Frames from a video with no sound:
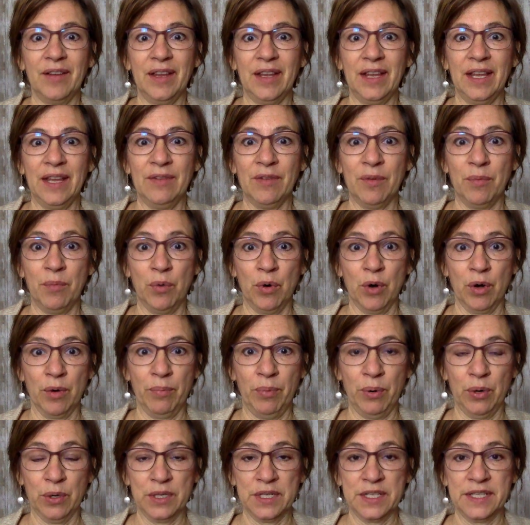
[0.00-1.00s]
even more
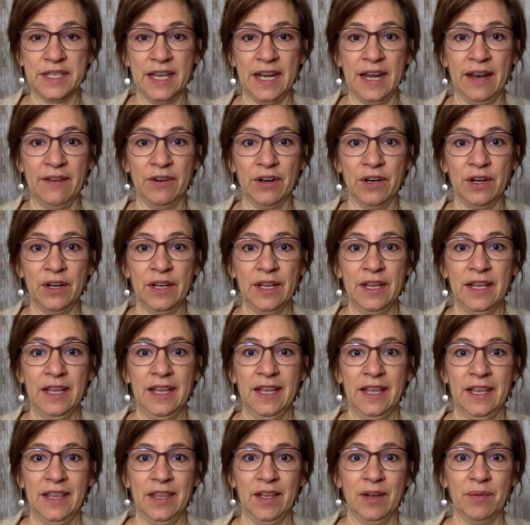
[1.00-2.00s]
important than ever.
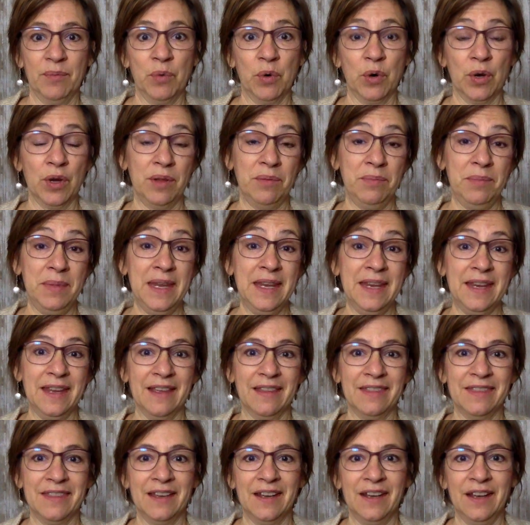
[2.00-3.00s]
They're more
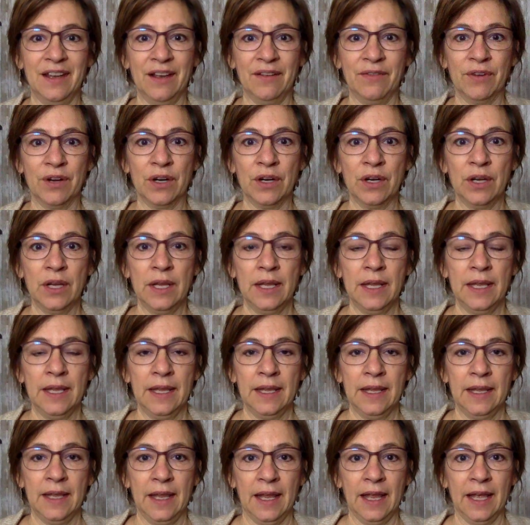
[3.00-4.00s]
immediate than ever.
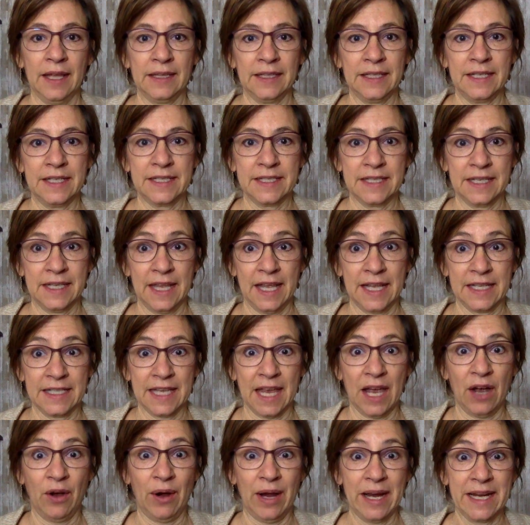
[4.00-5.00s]
At least that's
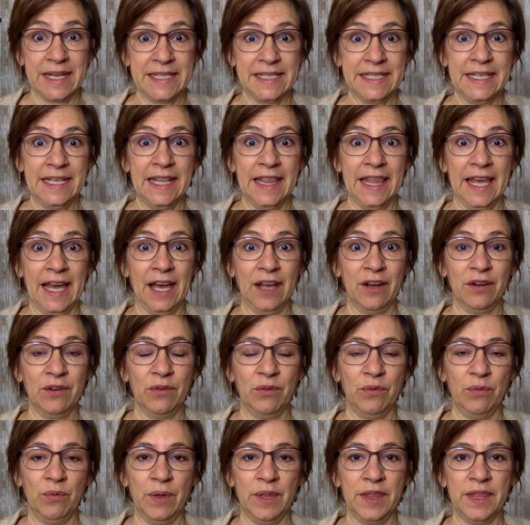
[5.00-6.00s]
how I see that,
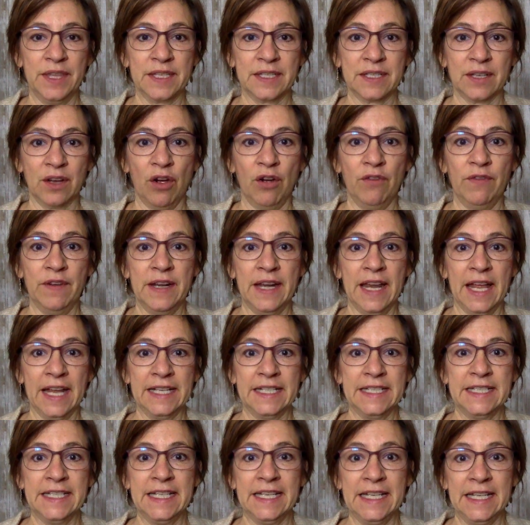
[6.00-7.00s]
with this
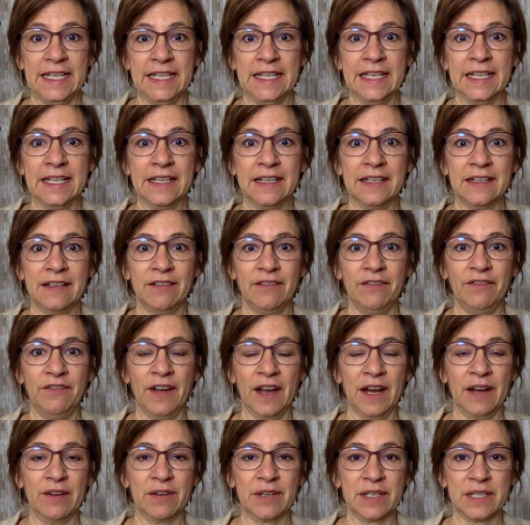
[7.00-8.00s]
COVID-19
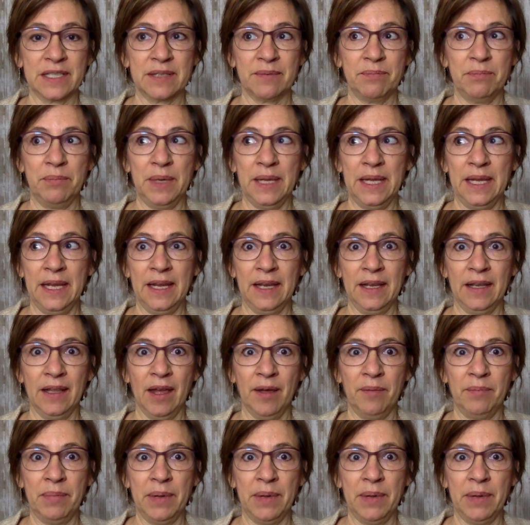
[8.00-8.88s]
virus being a